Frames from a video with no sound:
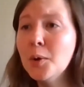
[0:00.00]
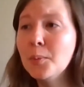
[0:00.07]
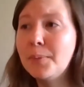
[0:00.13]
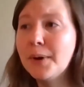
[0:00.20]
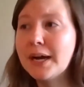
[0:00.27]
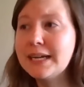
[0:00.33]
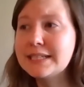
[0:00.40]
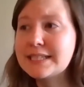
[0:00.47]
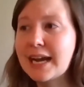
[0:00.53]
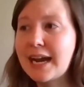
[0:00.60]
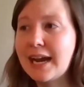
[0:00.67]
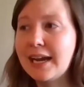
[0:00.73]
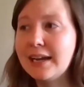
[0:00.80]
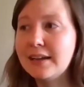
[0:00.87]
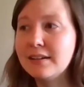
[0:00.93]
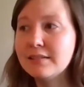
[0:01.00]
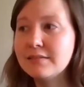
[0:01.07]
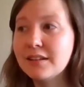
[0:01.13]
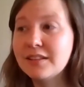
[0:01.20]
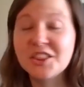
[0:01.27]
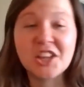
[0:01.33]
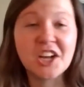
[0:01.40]
But I
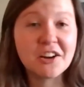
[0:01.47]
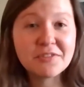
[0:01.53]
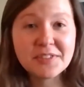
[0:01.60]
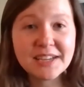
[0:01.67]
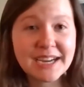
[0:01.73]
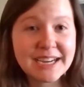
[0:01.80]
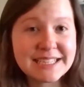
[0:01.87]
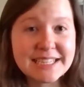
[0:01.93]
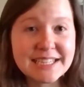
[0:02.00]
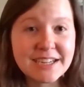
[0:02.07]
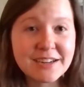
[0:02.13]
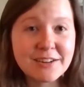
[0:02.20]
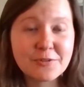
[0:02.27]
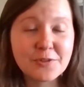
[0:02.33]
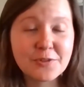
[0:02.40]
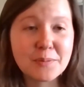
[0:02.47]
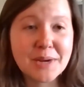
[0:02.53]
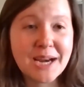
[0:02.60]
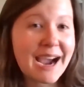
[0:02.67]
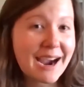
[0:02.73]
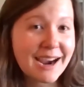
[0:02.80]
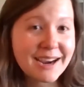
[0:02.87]
love the idea from an
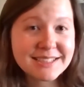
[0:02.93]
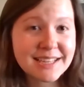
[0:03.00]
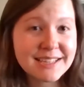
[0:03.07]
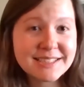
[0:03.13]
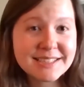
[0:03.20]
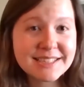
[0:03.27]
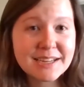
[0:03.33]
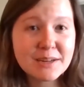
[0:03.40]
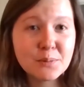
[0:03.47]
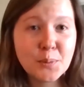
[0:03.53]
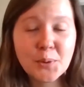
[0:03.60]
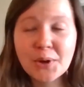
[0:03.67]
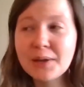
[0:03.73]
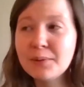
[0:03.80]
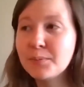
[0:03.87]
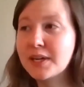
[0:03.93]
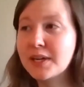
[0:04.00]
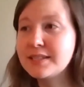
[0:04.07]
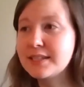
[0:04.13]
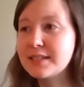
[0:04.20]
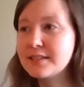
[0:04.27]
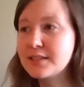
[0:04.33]
access standpoint
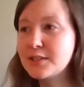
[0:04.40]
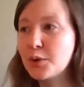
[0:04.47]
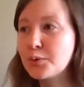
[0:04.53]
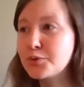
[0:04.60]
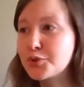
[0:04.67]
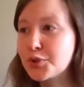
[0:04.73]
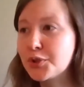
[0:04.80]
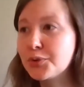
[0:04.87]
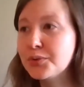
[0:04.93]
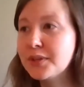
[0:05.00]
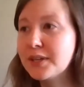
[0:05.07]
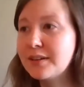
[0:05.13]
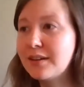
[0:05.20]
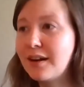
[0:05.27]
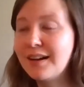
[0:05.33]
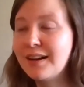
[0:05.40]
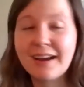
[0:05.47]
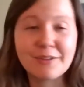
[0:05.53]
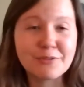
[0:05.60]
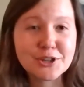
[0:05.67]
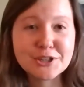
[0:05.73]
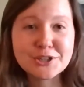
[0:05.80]
because it's so true that not
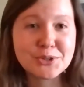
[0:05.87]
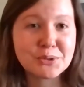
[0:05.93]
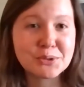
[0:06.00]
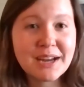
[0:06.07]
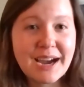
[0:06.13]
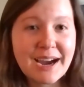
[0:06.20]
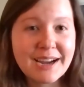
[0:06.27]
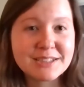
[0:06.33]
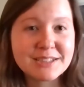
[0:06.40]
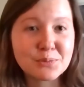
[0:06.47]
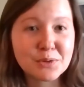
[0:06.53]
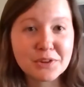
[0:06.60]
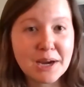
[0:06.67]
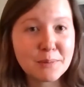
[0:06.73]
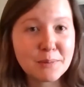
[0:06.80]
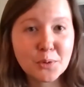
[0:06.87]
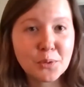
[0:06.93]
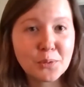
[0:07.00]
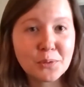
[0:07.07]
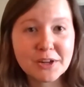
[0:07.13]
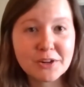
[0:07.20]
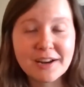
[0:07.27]
every student has
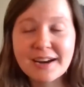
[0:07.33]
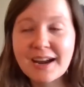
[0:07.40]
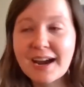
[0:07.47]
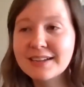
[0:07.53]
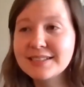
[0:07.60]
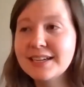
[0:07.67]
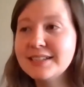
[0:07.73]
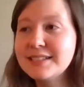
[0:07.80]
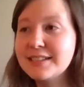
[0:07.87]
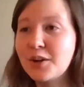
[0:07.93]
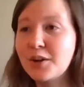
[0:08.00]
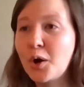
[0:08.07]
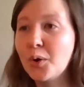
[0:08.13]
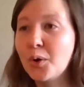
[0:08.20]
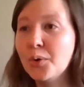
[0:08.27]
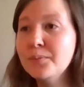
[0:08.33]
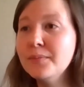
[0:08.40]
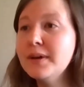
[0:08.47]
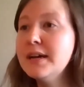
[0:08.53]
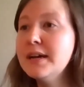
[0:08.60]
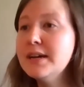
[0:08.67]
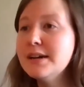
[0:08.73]
reliable internet access at home.
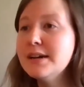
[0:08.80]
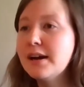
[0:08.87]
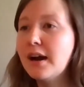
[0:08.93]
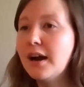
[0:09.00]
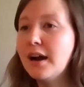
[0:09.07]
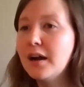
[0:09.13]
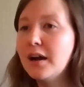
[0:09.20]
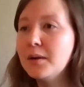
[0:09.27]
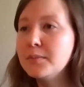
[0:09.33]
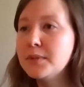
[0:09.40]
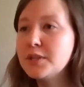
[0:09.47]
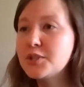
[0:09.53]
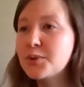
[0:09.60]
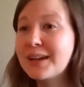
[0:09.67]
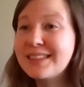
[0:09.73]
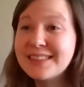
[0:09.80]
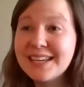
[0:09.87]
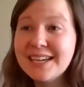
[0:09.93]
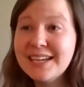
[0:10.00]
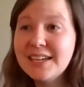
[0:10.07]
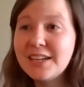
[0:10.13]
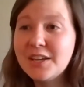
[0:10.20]
So I
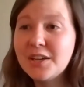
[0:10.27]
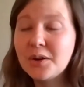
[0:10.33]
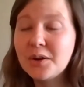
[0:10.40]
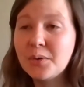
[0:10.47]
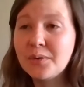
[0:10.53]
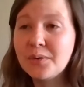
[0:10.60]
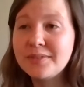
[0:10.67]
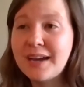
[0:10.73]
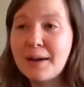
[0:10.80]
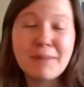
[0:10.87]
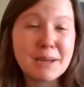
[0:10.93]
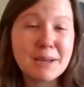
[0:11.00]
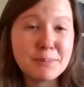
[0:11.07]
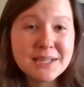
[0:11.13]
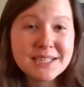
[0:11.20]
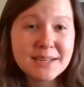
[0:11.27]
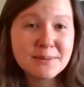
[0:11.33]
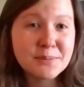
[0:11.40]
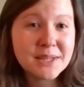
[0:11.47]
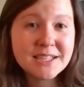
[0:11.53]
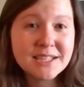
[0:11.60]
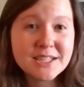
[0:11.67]
think, that might be
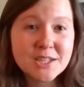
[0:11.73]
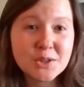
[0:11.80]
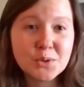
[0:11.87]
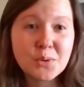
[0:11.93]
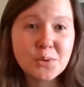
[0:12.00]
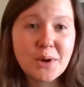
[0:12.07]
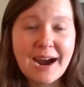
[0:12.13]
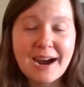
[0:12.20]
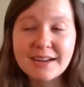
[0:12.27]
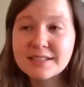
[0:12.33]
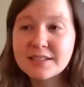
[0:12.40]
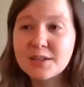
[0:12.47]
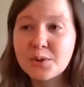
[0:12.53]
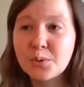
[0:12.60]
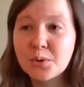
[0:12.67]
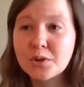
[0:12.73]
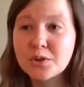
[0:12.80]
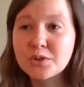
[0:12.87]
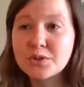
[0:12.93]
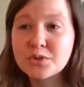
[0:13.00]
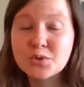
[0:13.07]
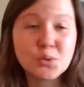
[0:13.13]
something to ask your
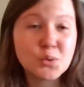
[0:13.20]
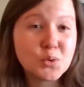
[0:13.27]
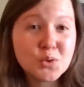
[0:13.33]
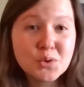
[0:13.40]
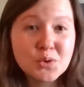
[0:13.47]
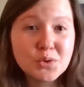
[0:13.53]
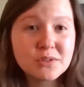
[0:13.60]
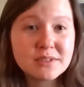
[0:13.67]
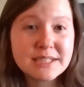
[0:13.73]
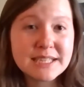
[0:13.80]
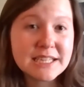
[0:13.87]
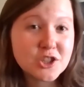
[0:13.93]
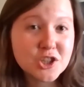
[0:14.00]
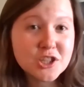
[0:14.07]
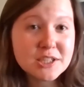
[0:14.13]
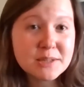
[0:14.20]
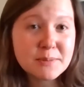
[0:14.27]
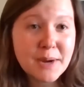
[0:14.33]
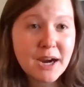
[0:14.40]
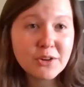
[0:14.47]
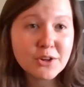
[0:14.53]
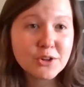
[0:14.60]
school teachers
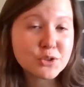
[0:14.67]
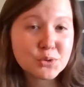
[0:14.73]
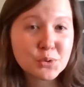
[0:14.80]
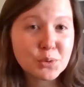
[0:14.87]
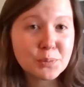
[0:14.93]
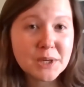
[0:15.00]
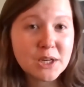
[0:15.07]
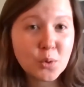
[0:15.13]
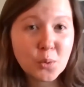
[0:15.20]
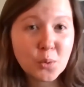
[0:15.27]
about, your school bee